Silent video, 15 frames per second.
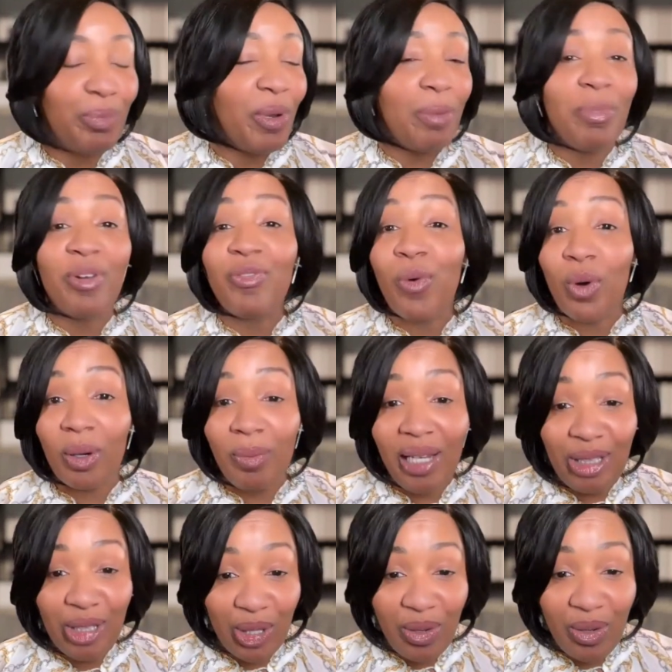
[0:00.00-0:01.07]
But before we
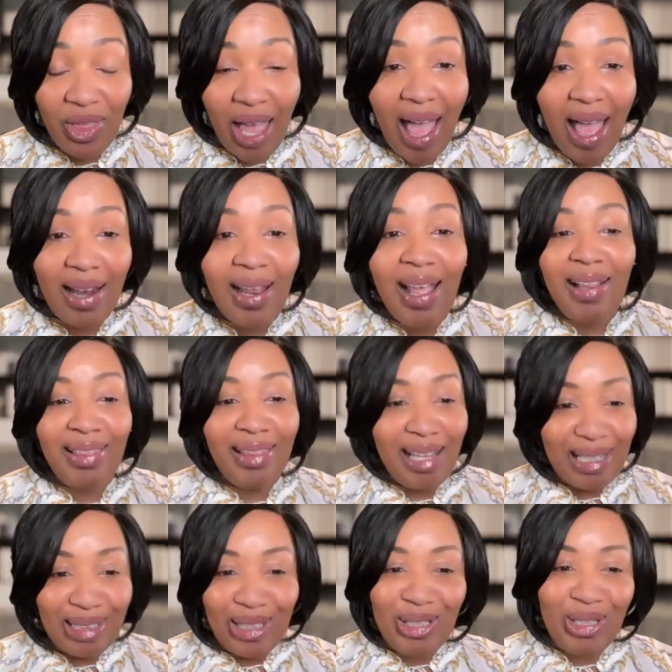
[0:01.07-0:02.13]
do that,
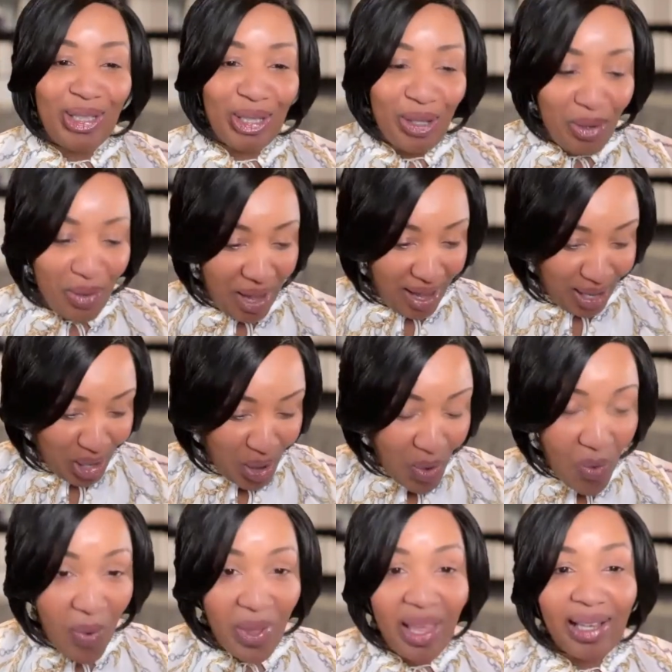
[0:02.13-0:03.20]
let's do a
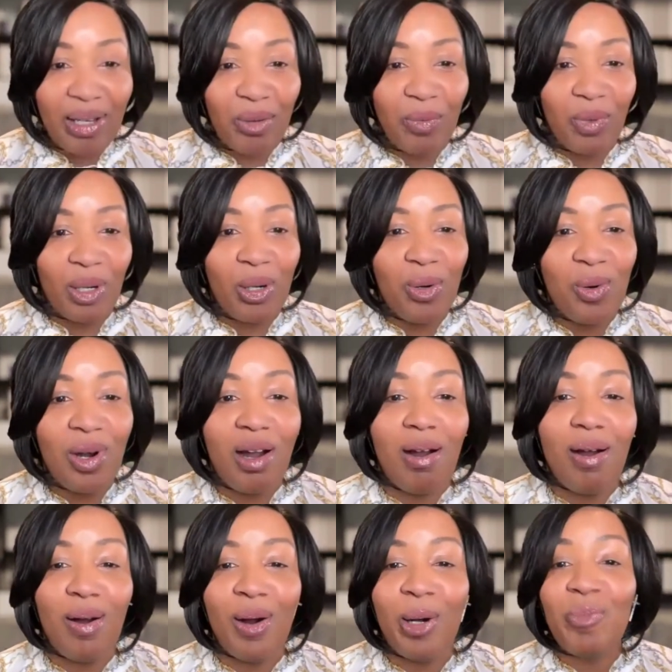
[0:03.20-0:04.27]
quick roll
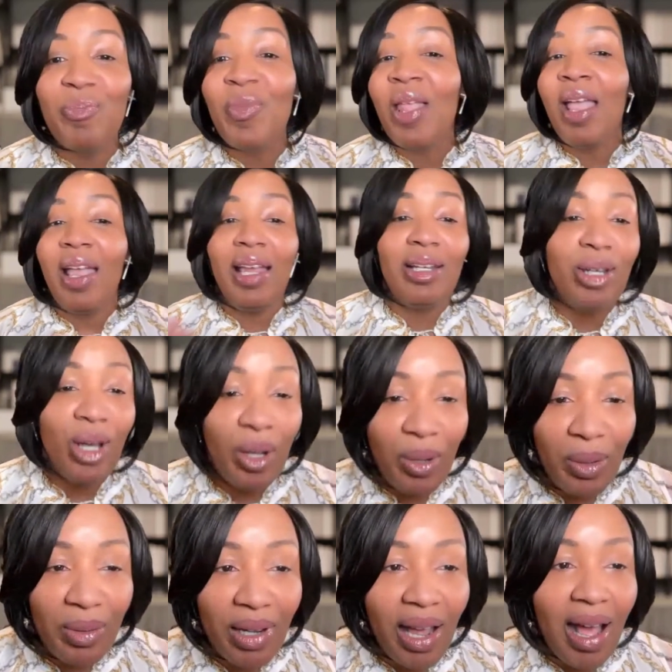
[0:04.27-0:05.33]
call. And
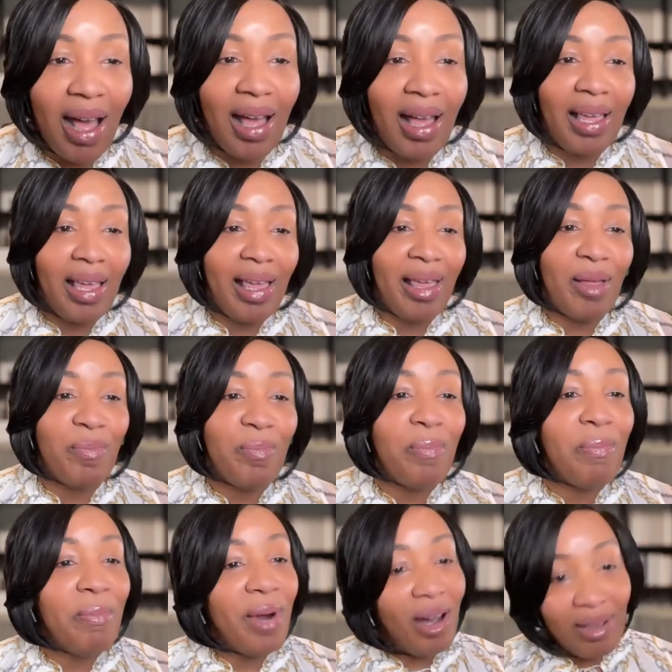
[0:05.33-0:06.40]
note, I am
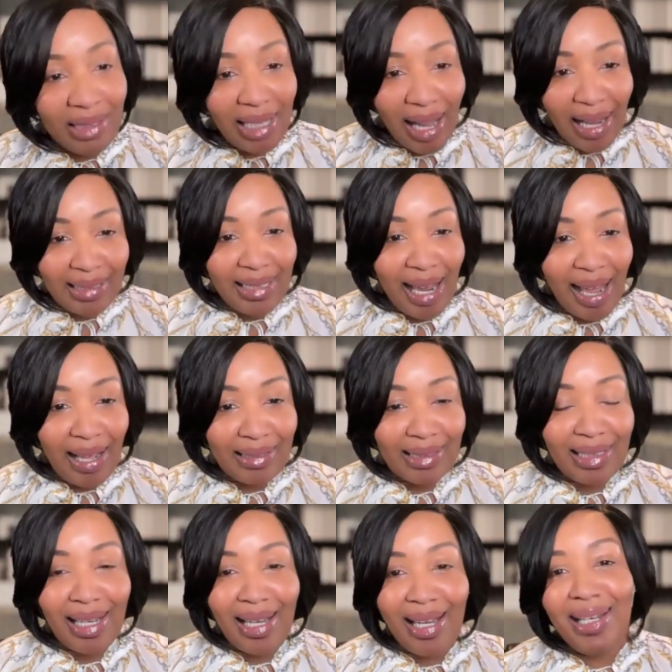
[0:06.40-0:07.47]

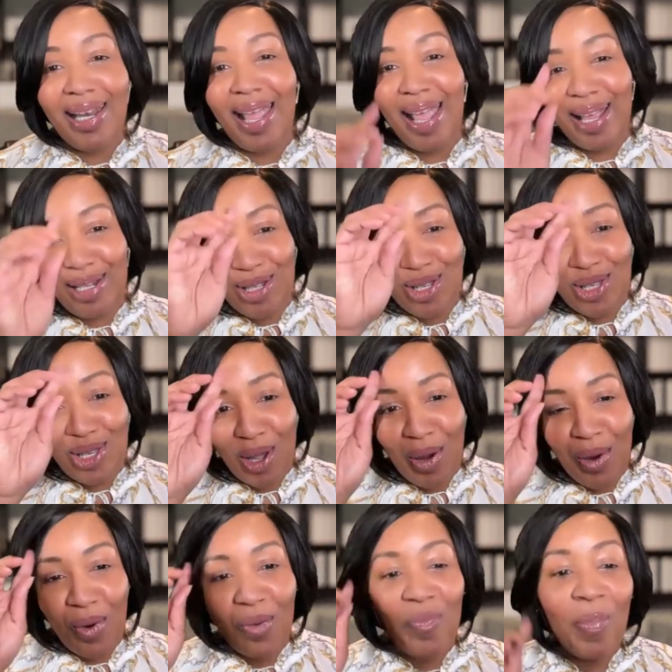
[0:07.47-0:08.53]
multitasking, and
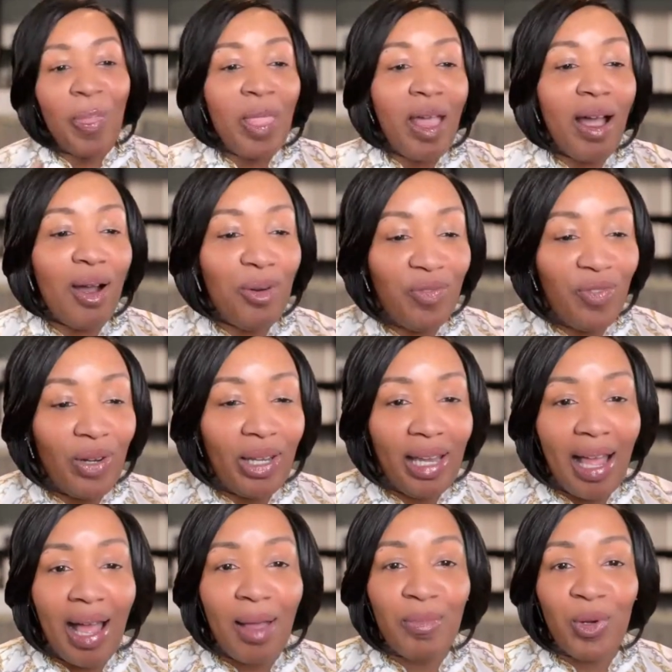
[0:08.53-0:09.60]
so hopefully
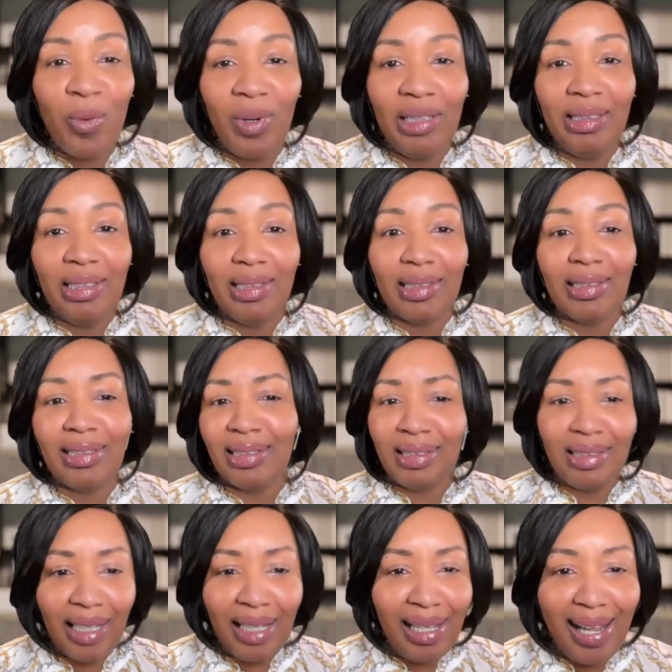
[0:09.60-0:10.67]
I'm going to
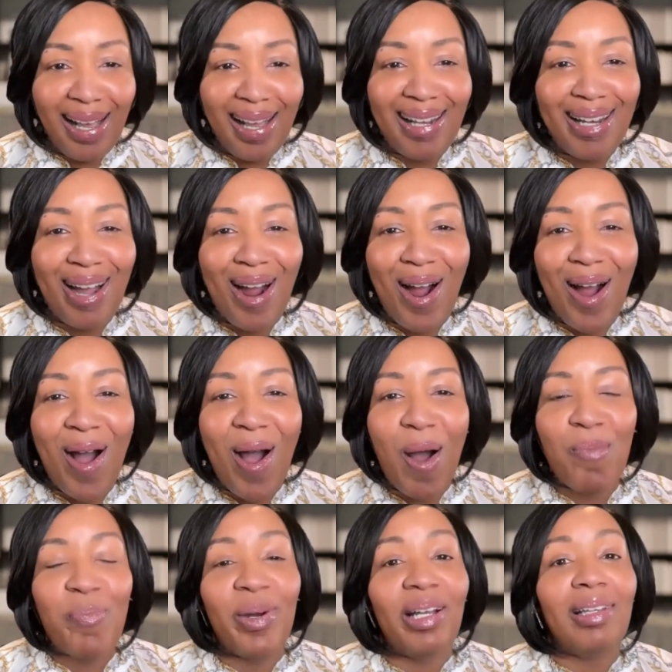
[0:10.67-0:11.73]
see it
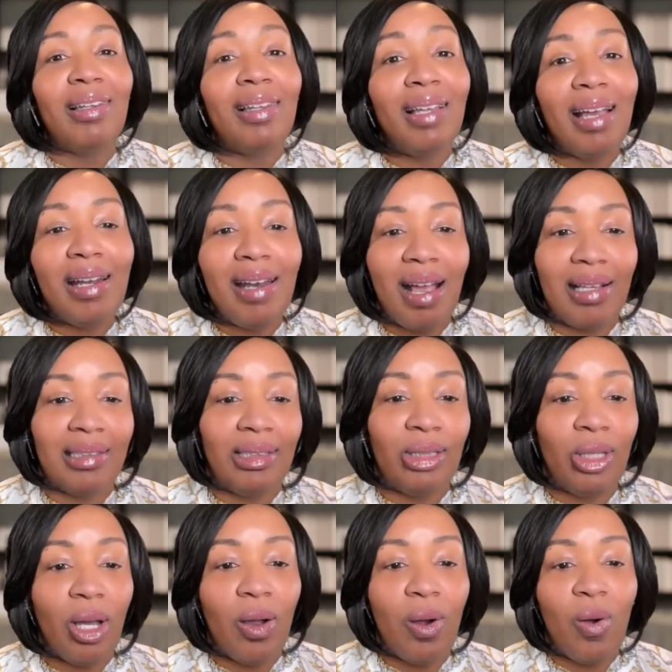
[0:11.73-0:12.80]
all, but let us
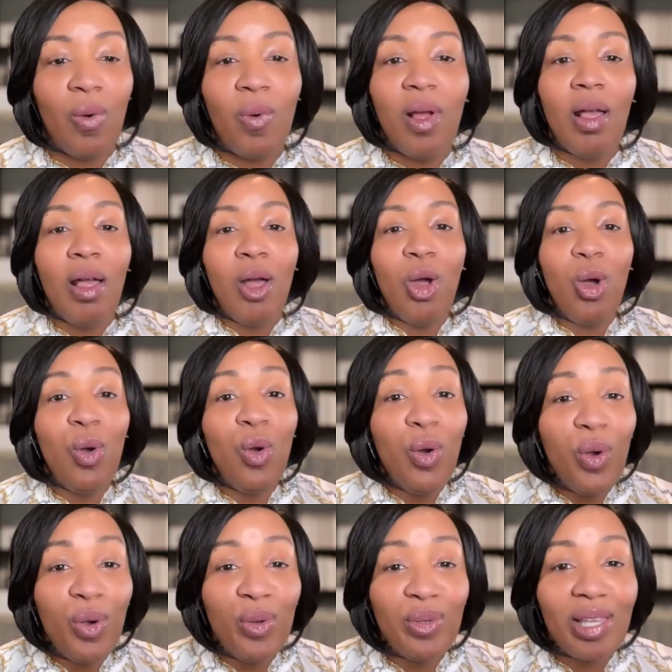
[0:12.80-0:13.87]
know
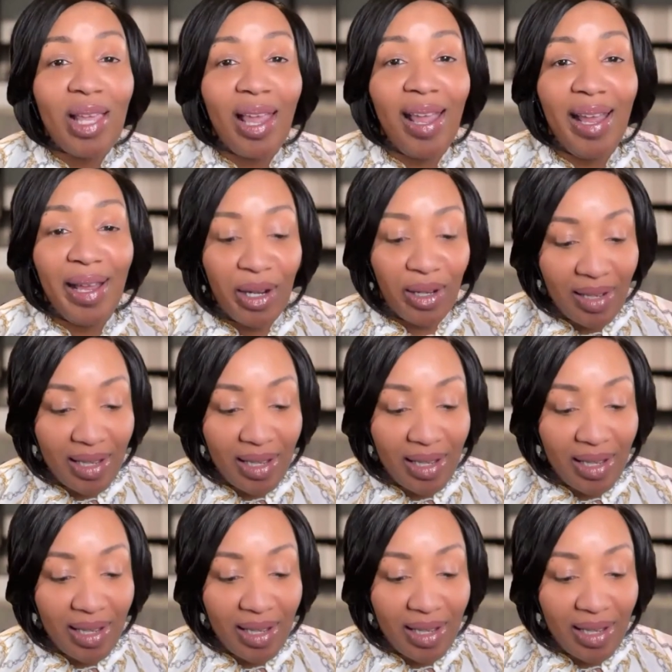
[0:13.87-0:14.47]
who's here.